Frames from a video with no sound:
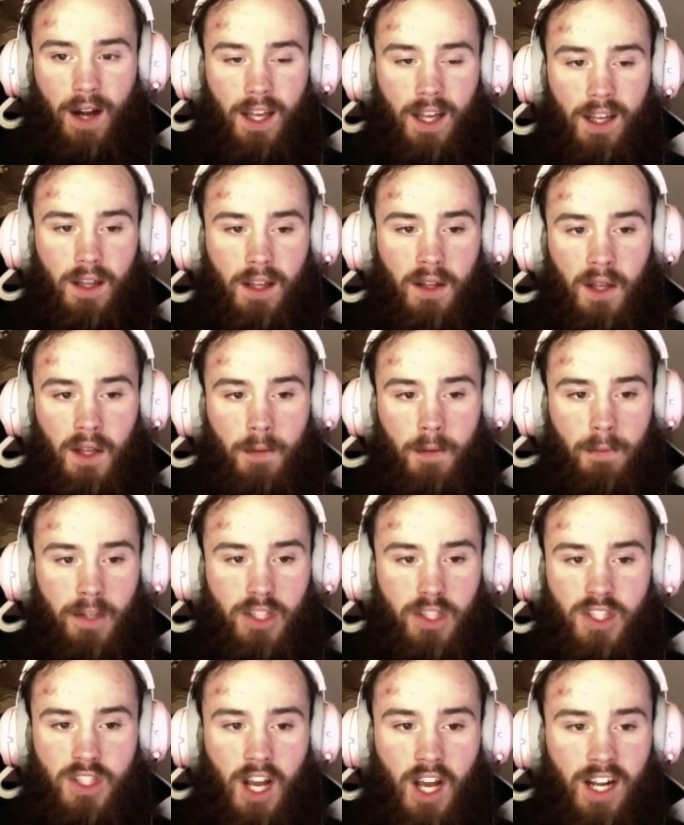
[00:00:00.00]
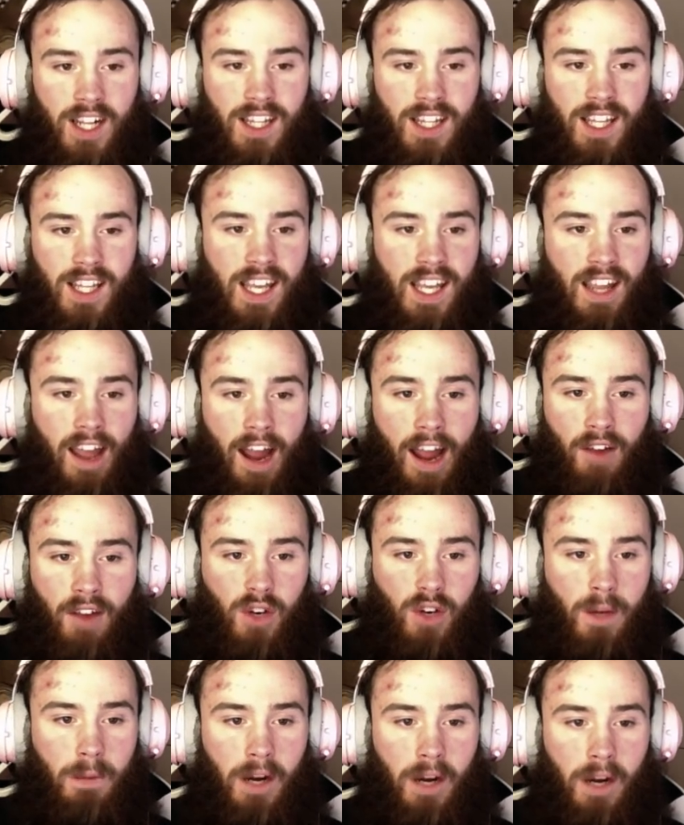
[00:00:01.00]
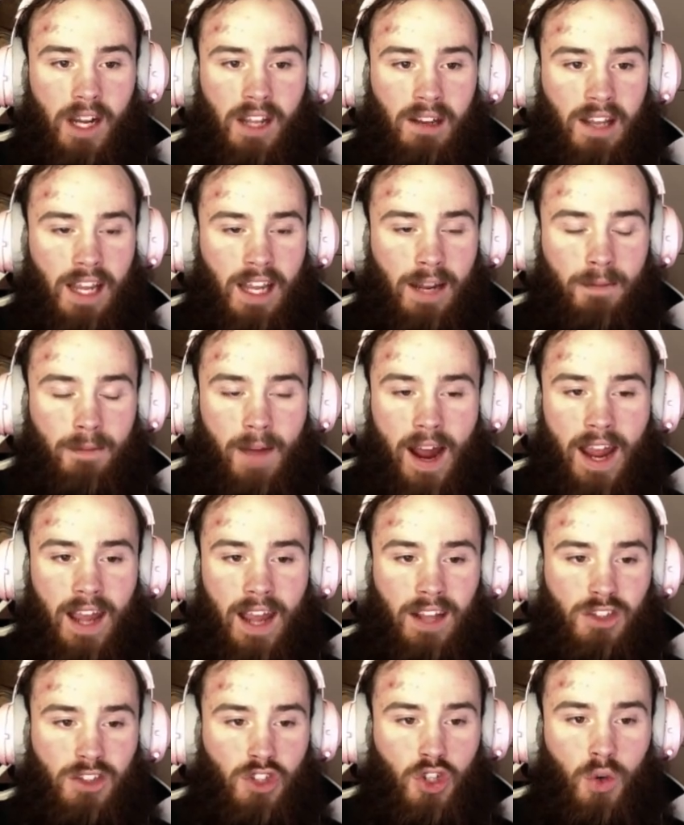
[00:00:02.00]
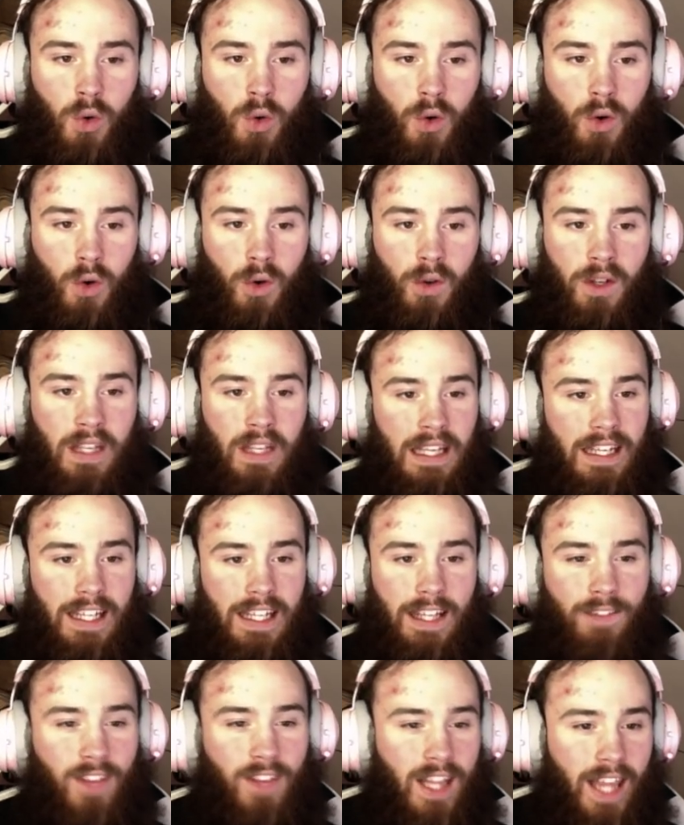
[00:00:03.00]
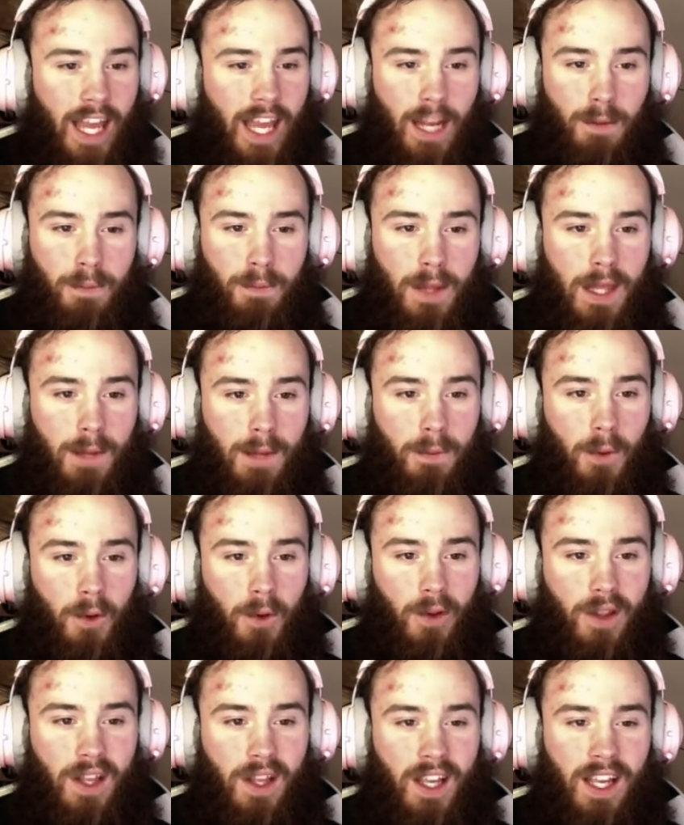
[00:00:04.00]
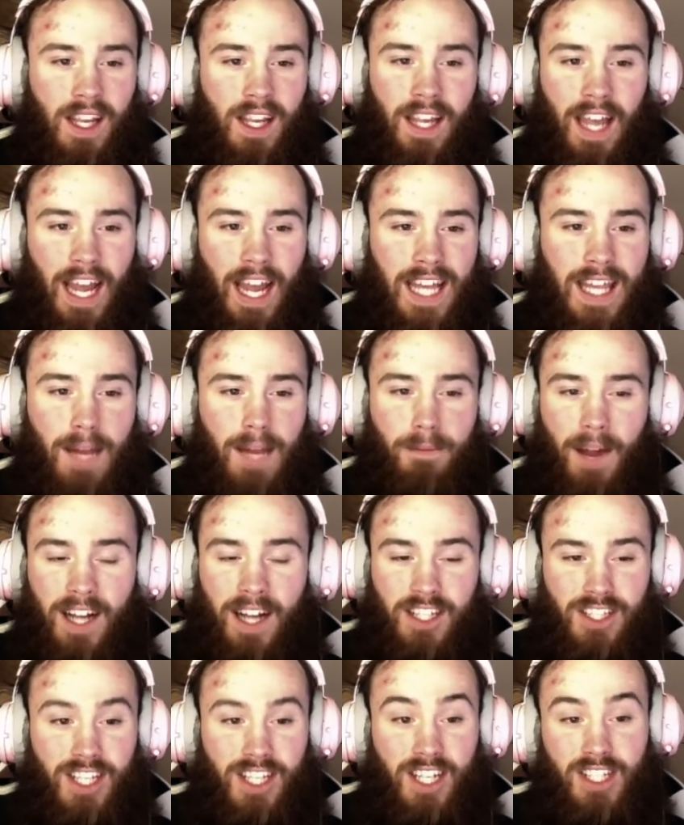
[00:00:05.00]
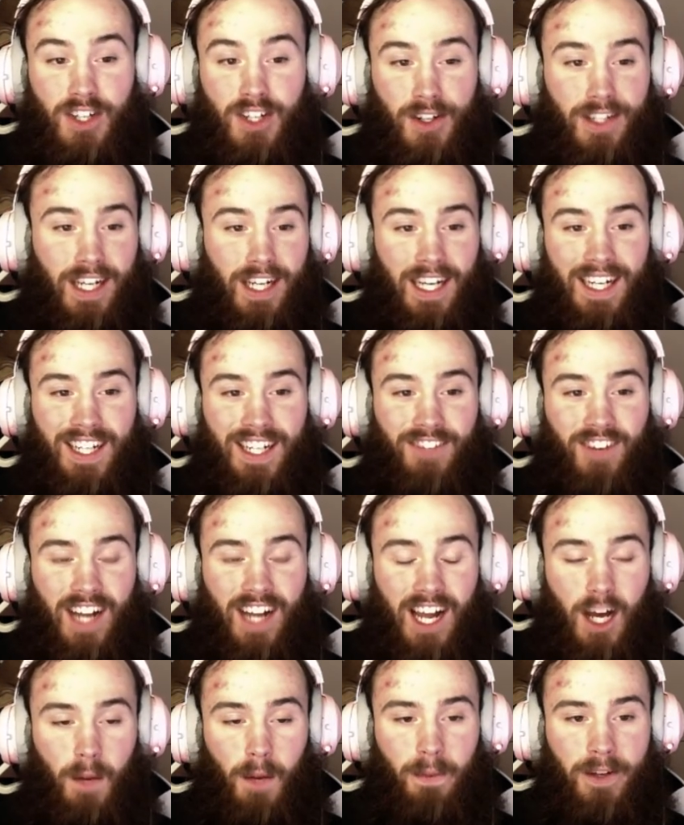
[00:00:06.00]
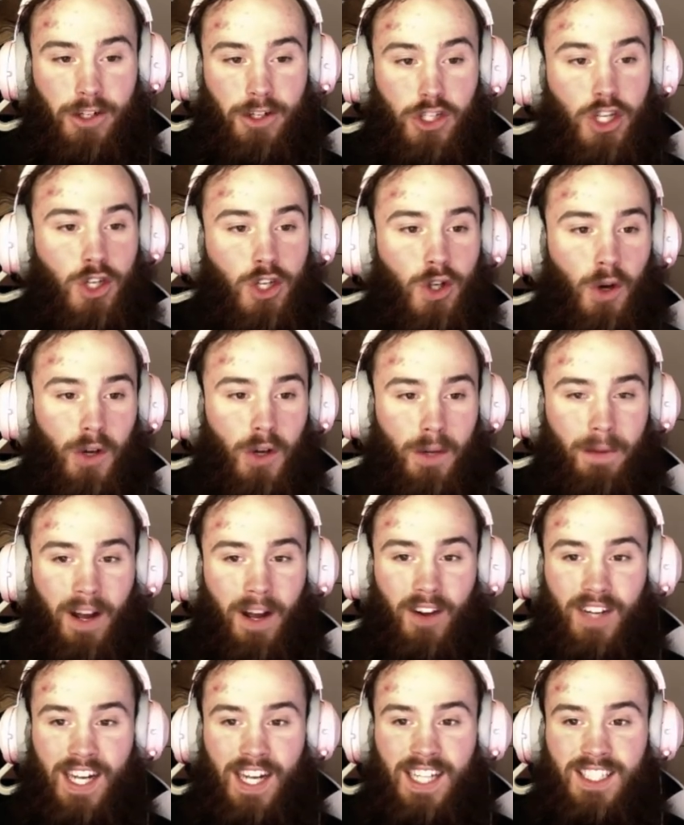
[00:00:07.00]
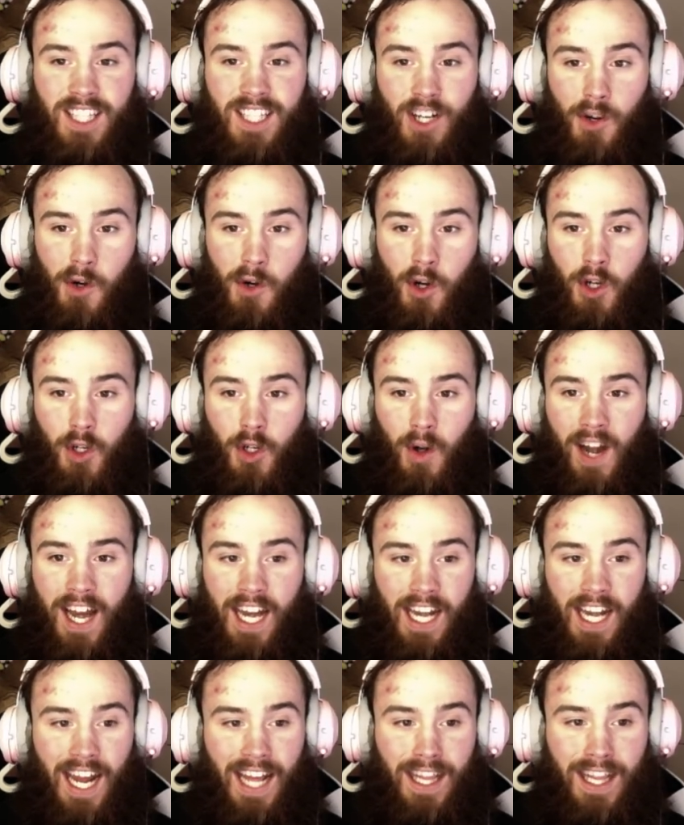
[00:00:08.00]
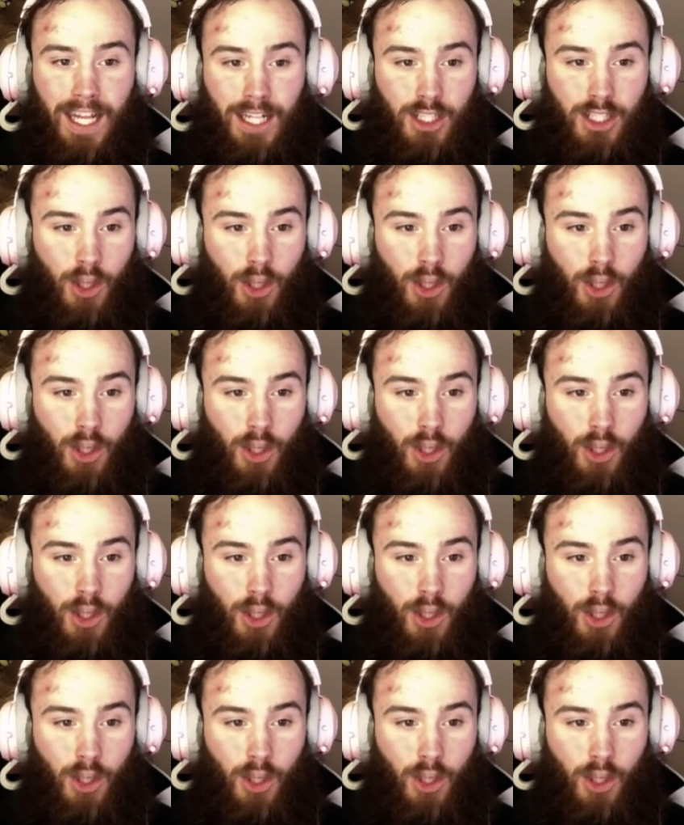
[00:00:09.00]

it. But suddenly everybody in my school, even like people, and then my sister didn't even help it. She told about kids in her grade, and then